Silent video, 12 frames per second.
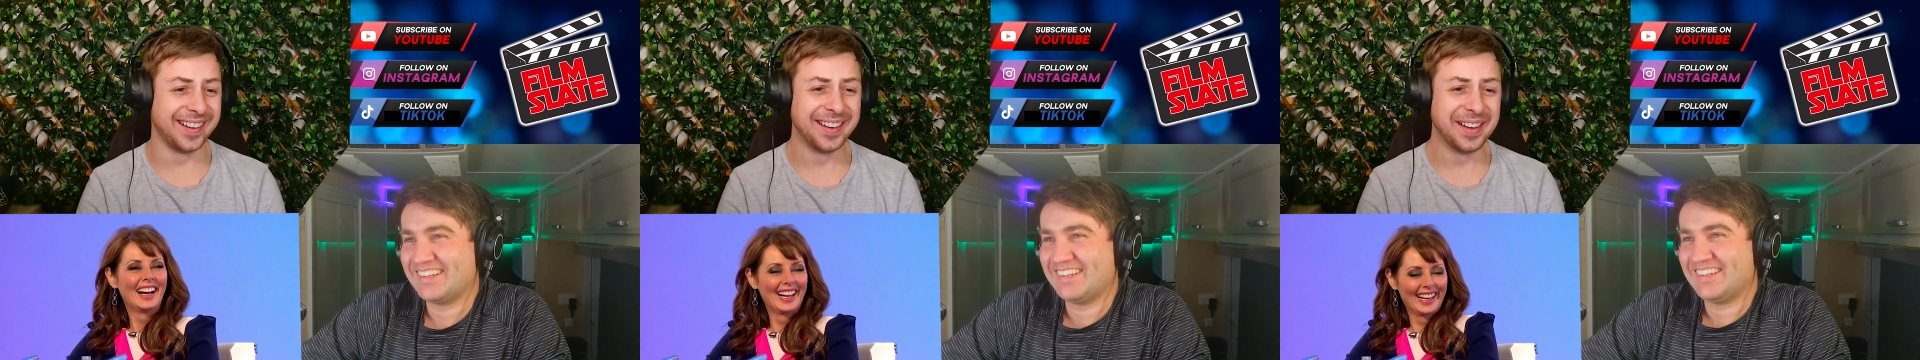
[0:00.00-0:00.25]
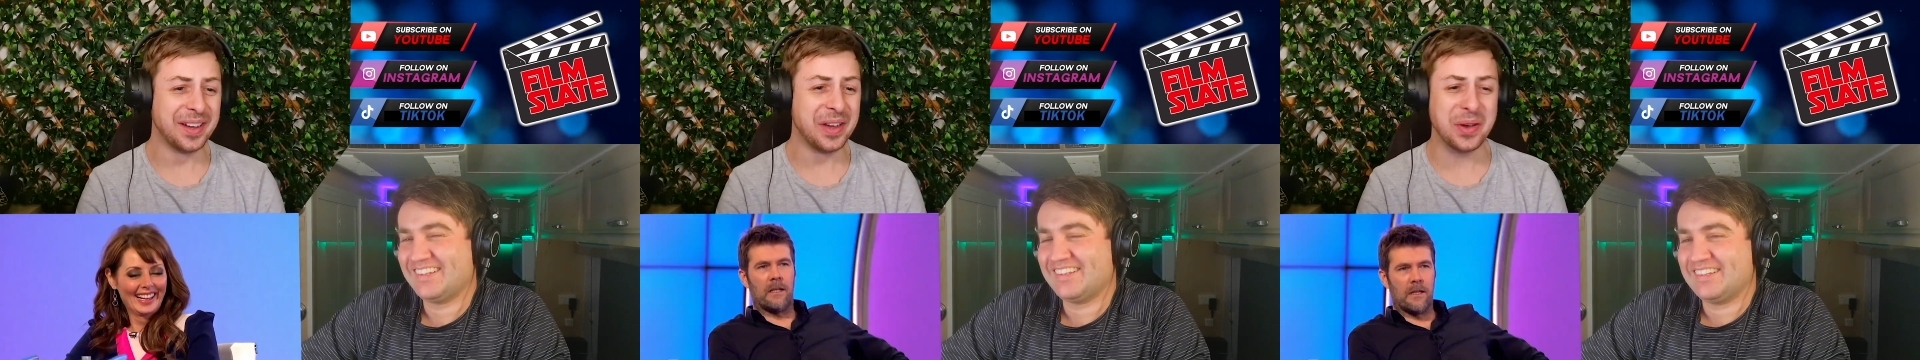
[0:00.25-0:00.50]

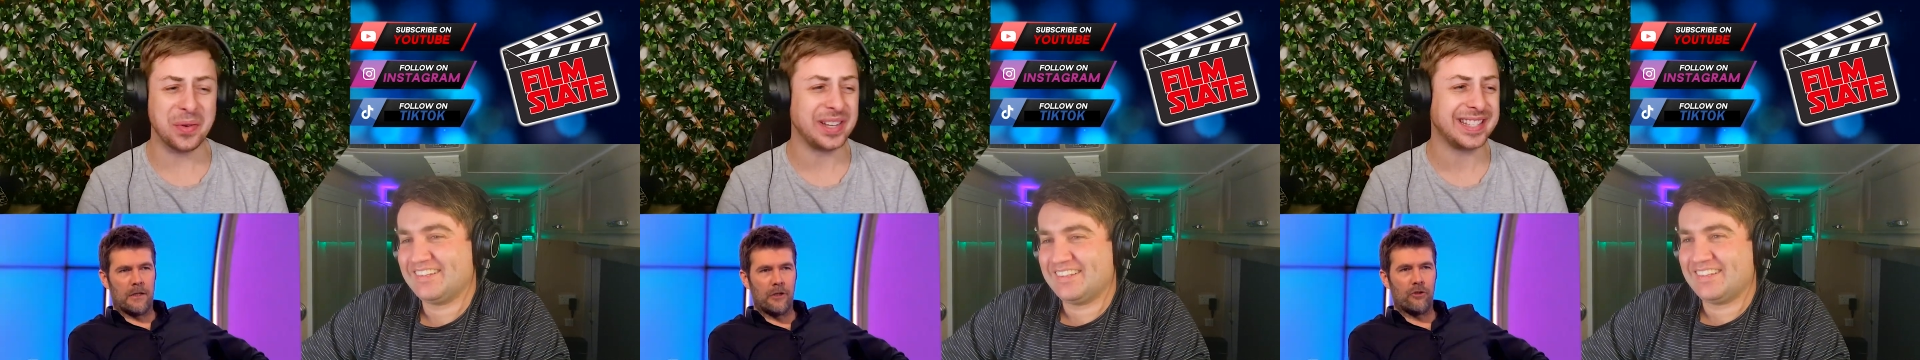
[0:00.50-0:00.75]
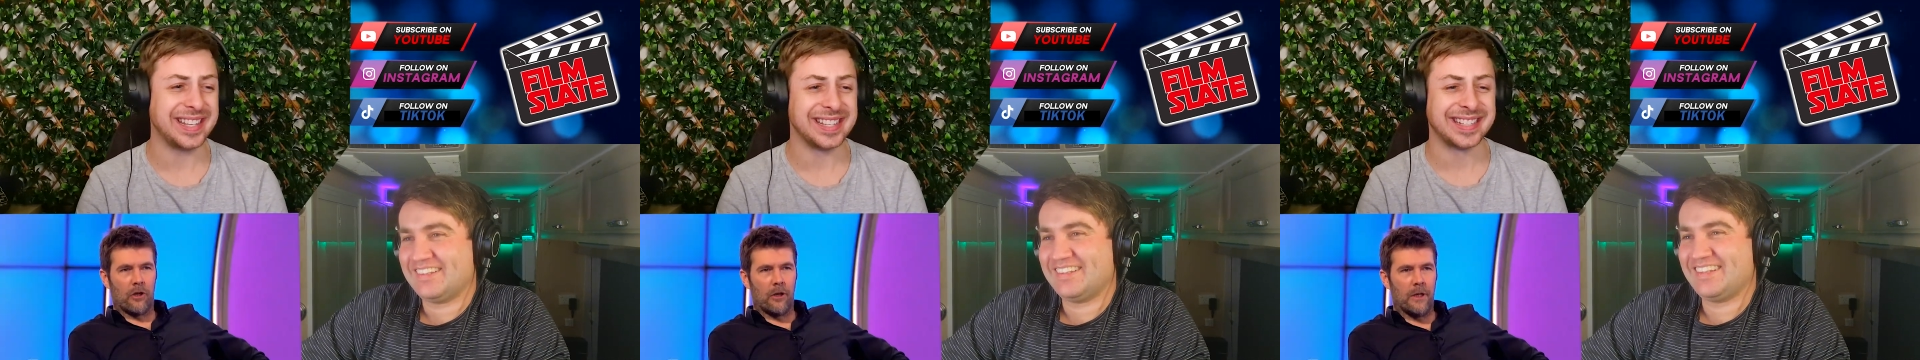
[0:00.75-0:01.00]
Speaker 1: didn't say I didn't
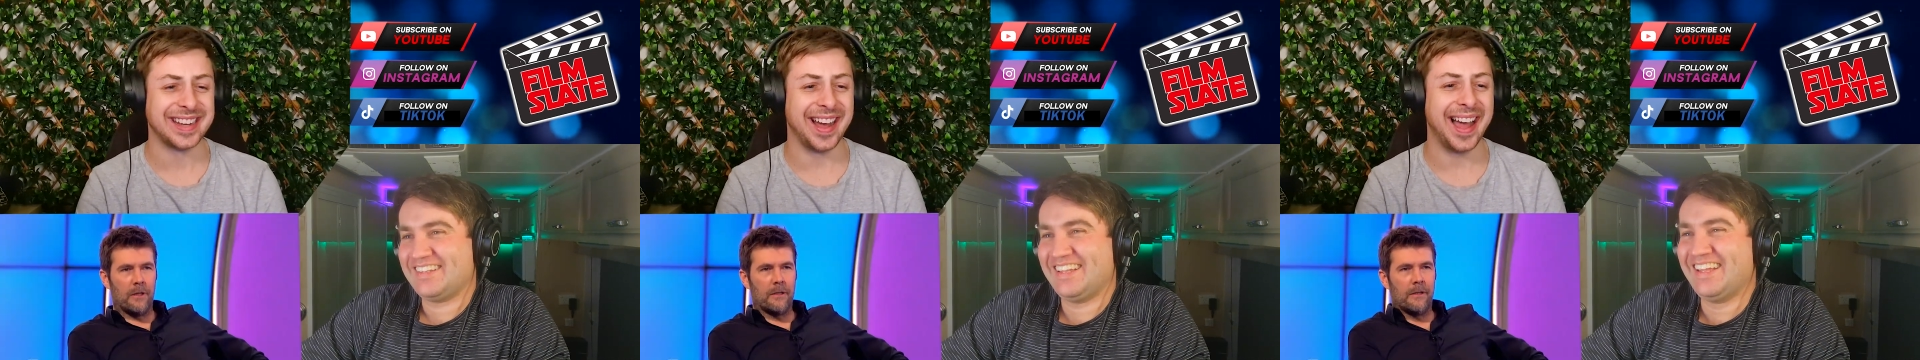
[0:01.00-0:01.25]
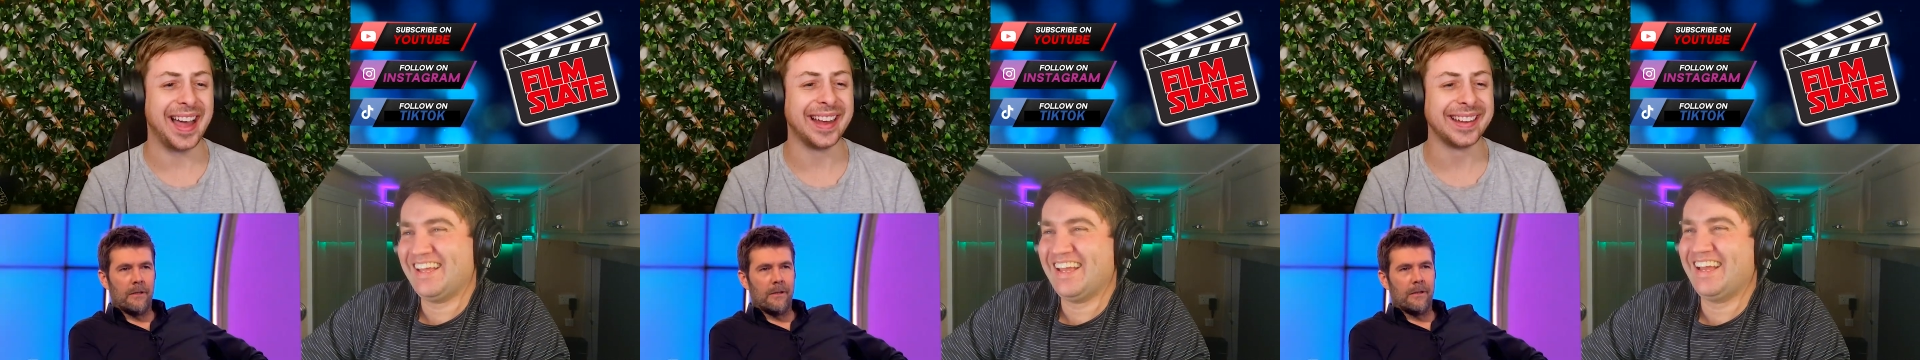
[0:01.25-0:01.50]
enjoy
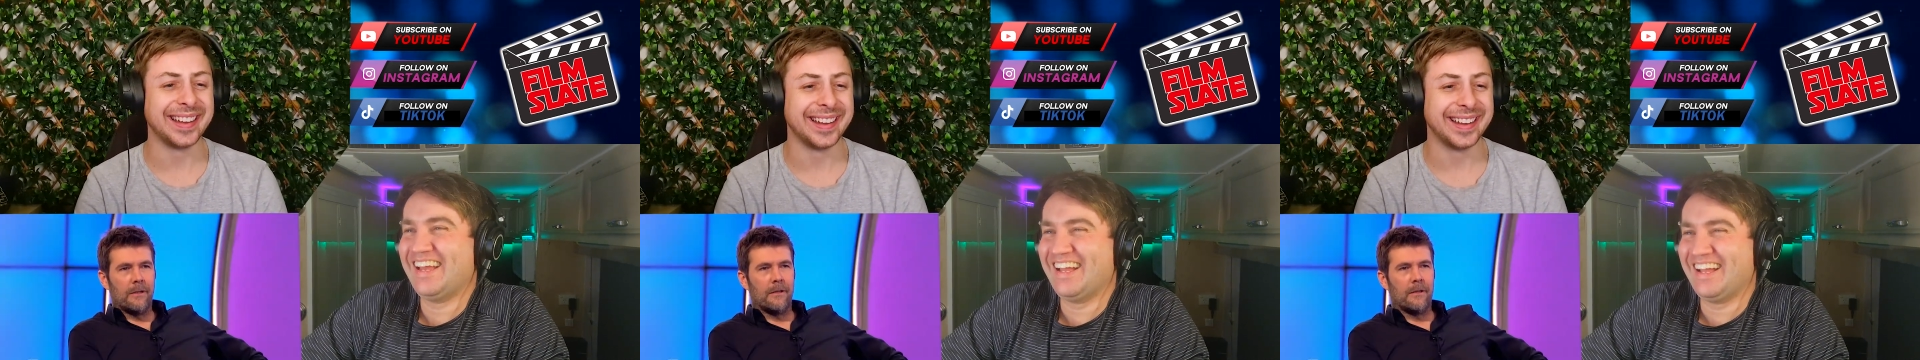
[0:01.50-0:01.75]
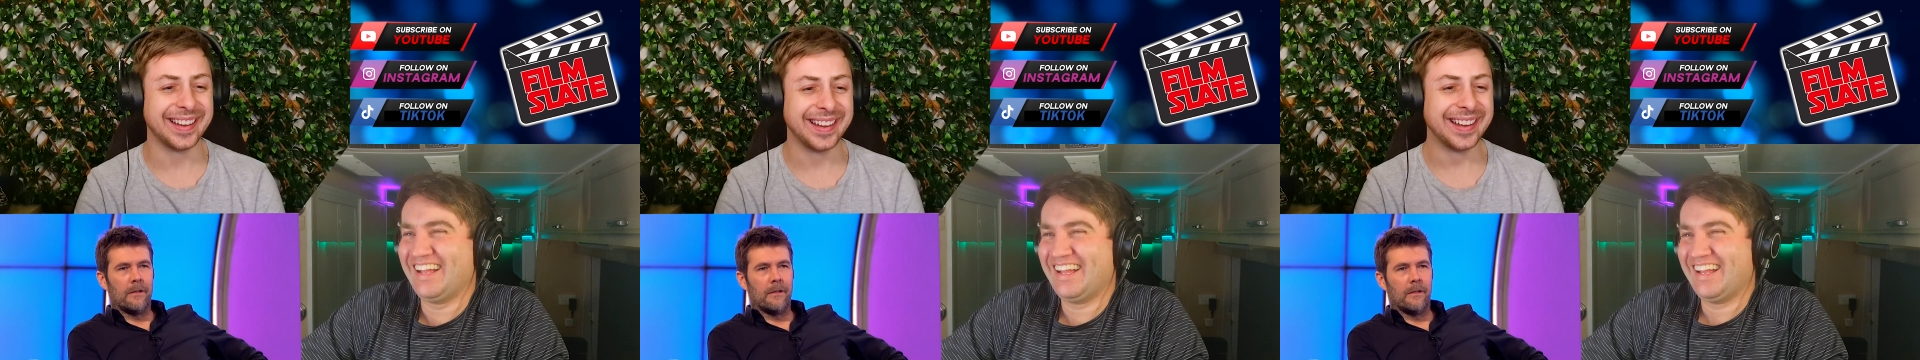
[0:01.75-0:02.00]
it.
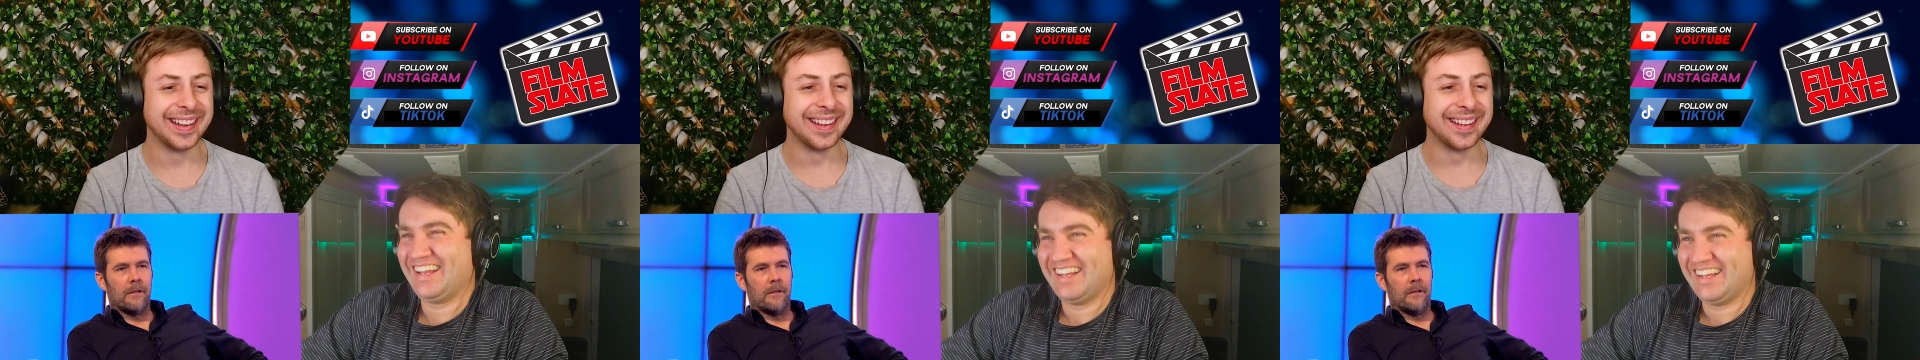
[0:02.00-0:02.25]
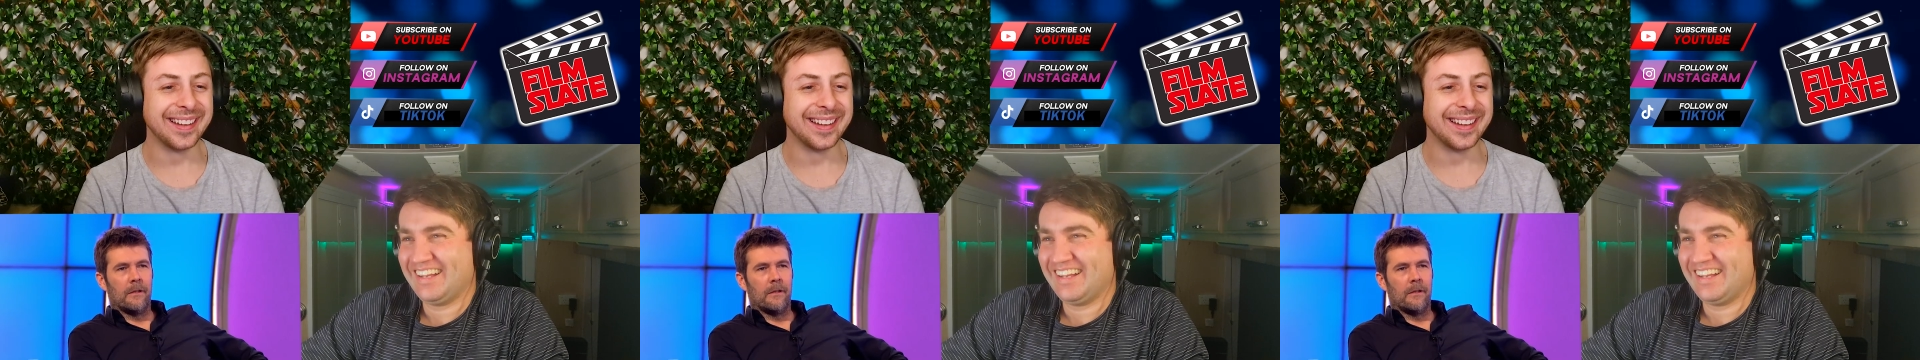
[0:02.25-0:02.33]
So you